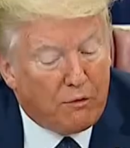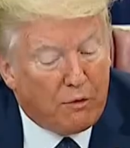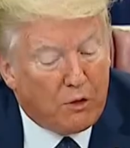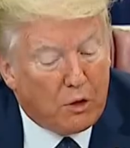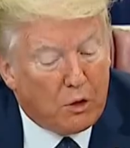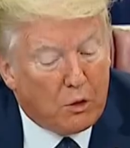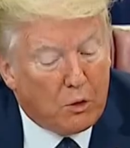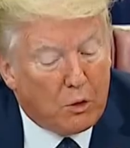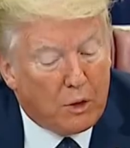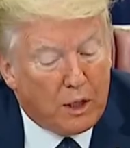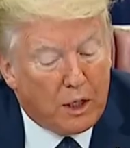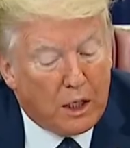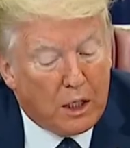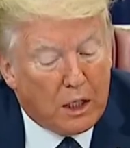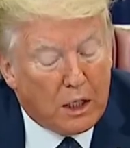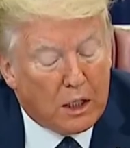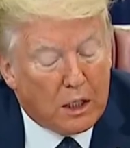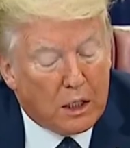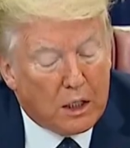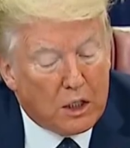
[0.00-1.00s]
give you
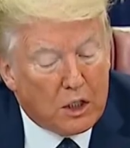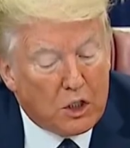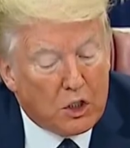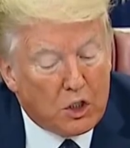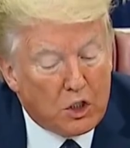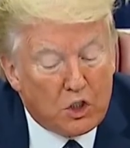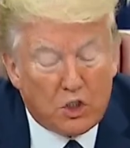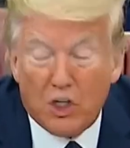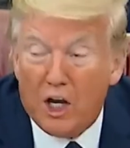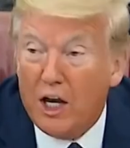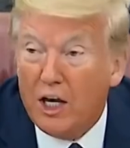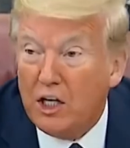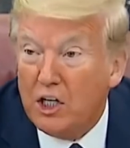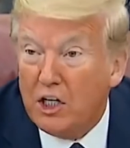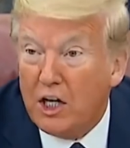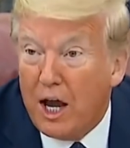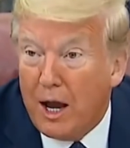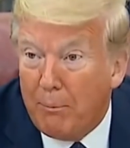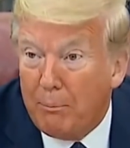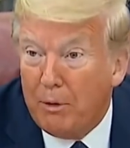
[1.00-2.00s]
a
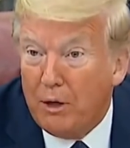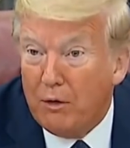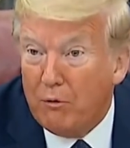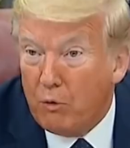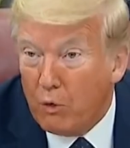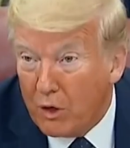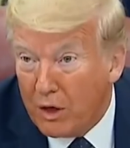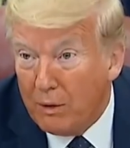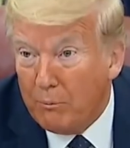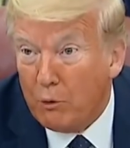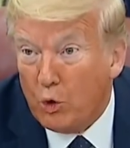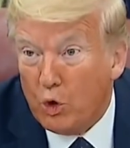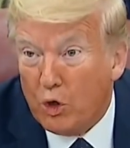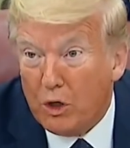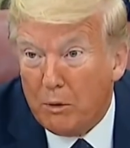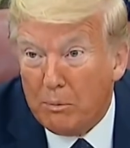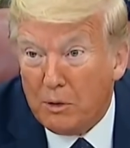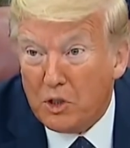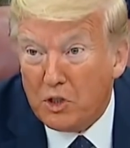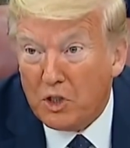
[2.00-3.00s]
signed copy of what I'm
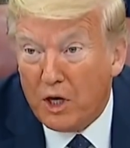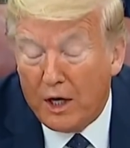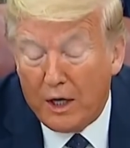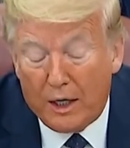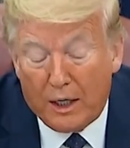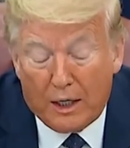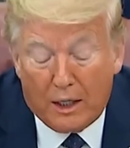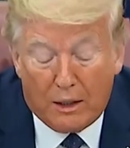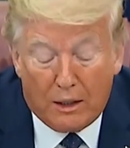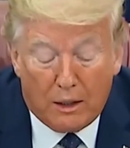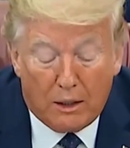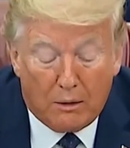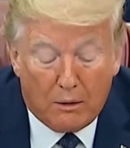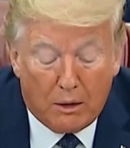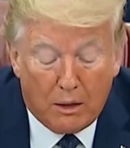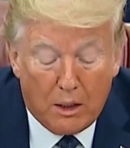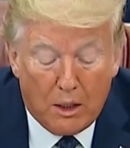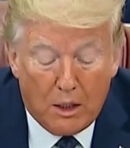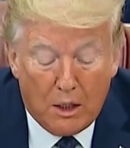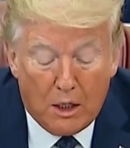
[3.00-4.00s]
going to be signing in a
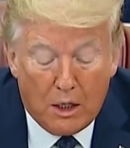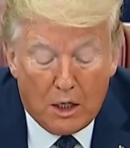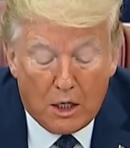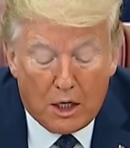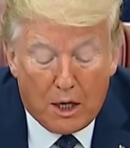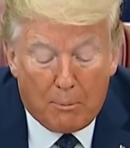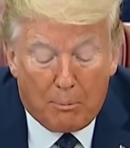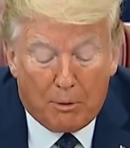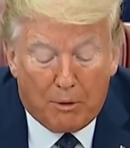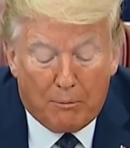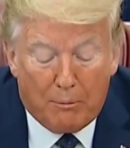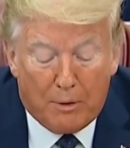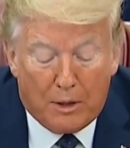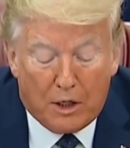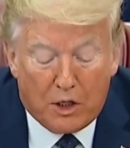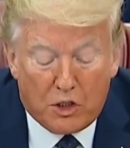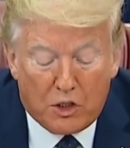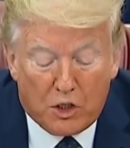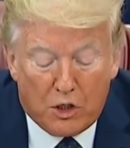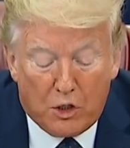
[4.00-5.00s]
couple of
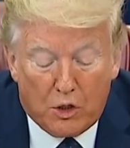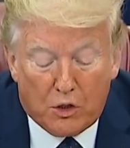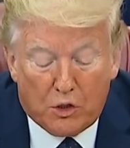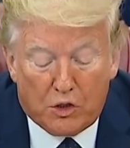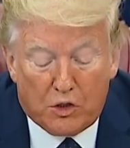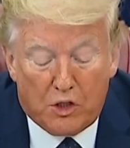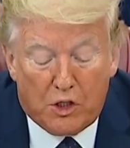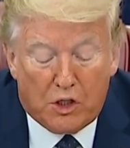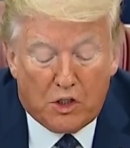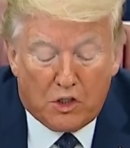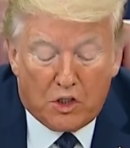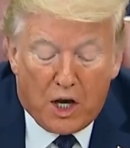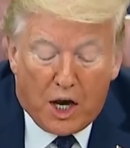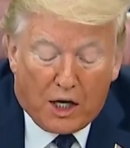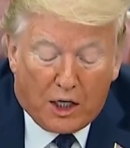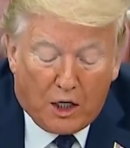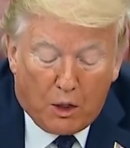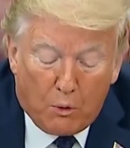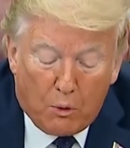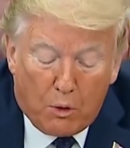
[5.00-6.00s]
minutes, and you'll see
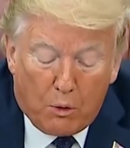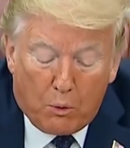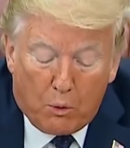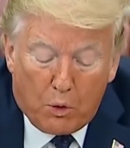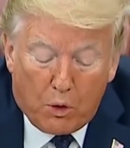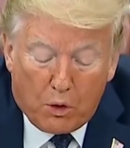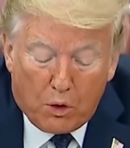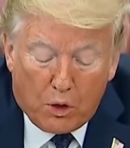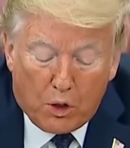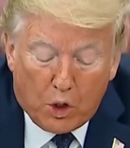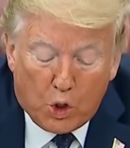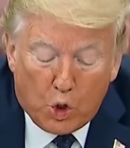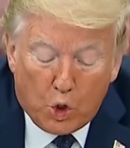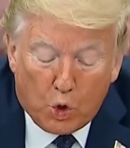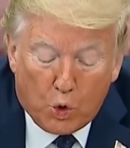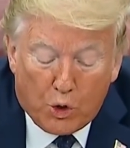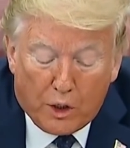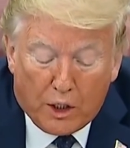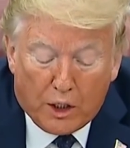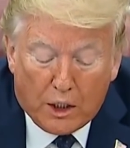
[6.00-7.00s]
exactly what we're
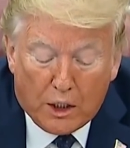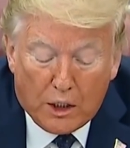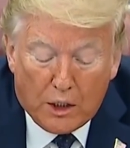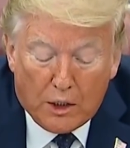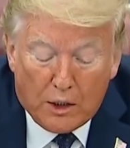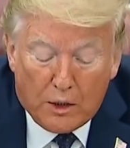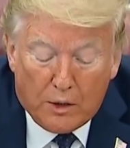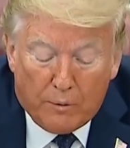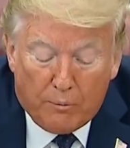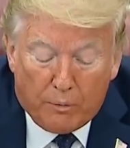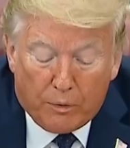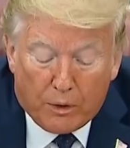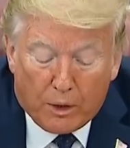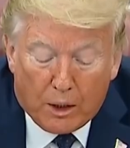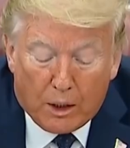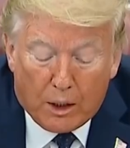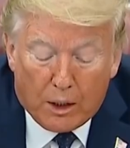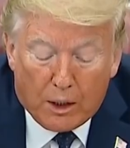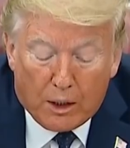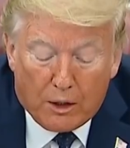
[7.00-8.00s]
doing.
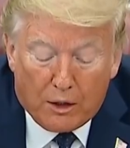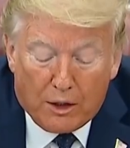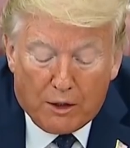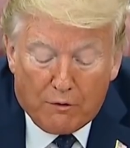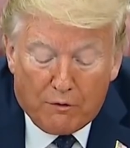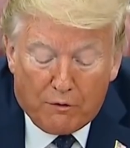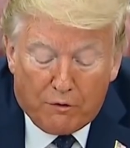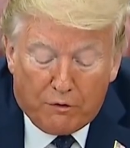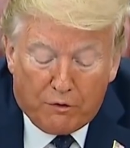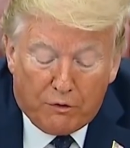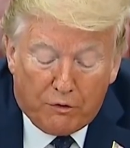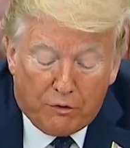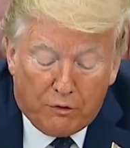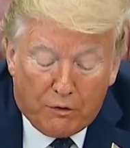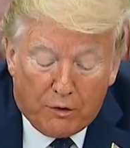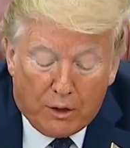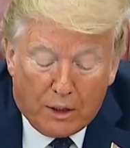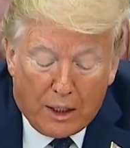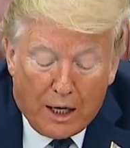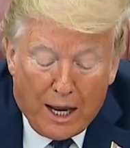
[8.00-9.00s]
They've
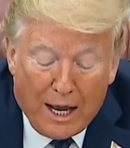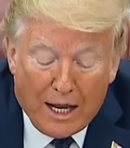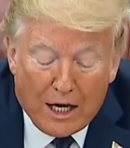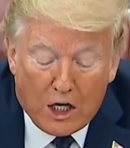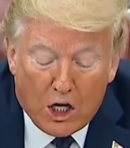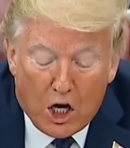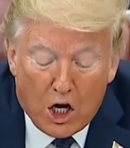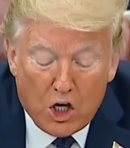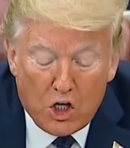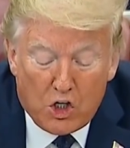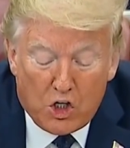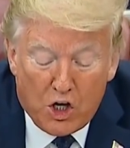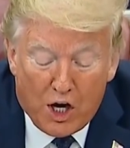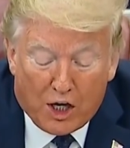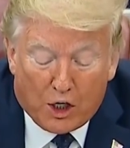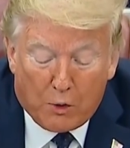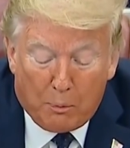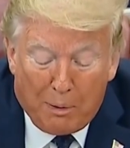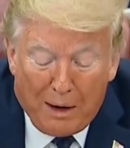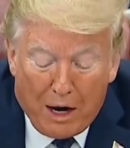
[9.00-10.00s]
had
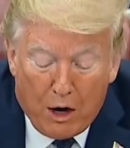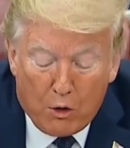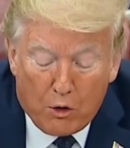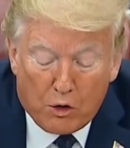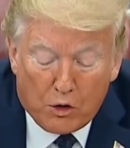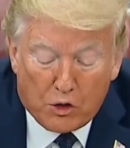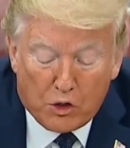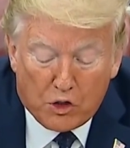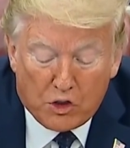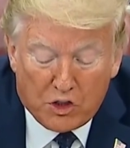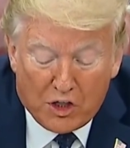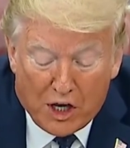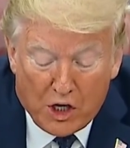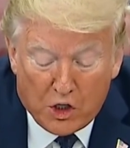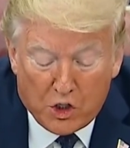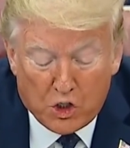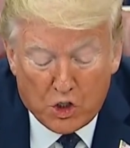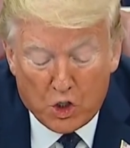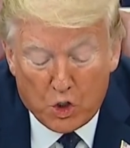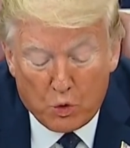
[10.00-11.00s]
unchecked power to
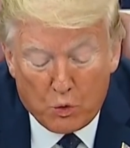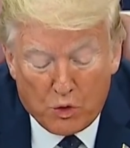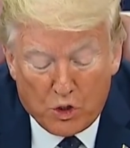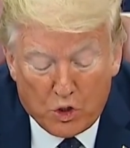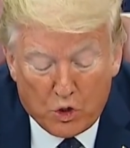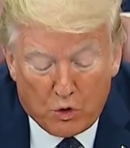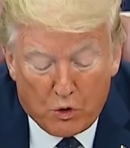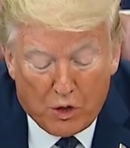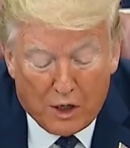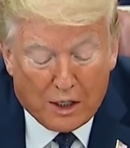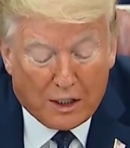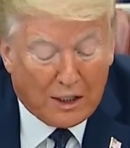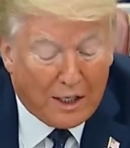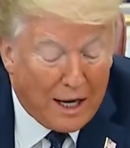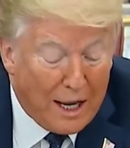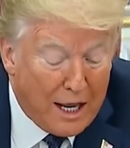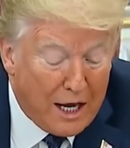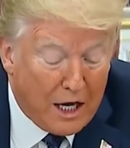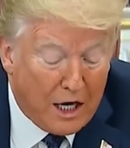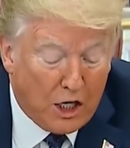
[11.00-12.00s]
censor, restrict,
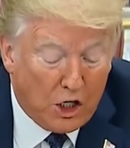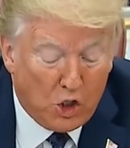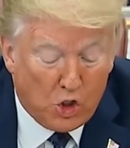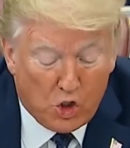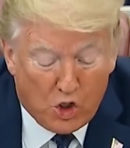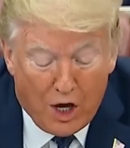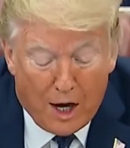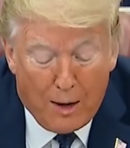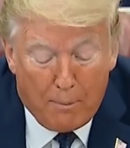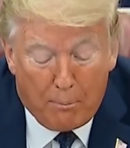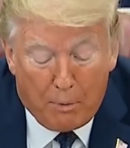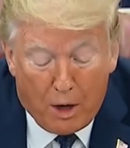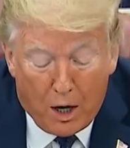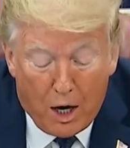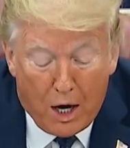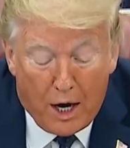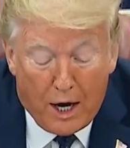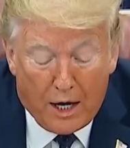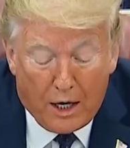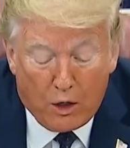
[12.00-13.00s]
edit, shape,
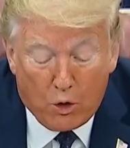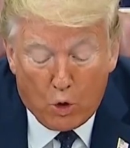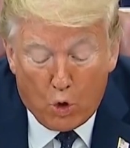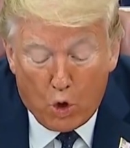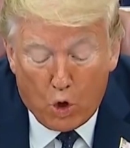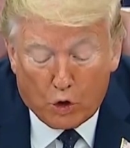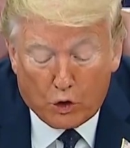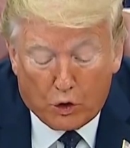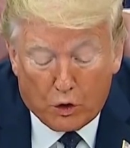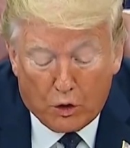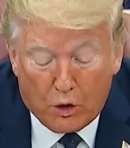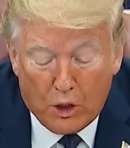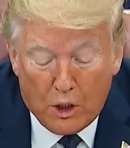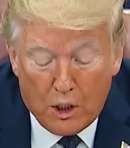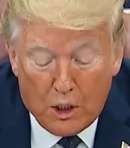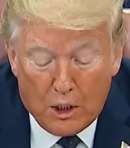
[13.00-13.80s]
hide, alter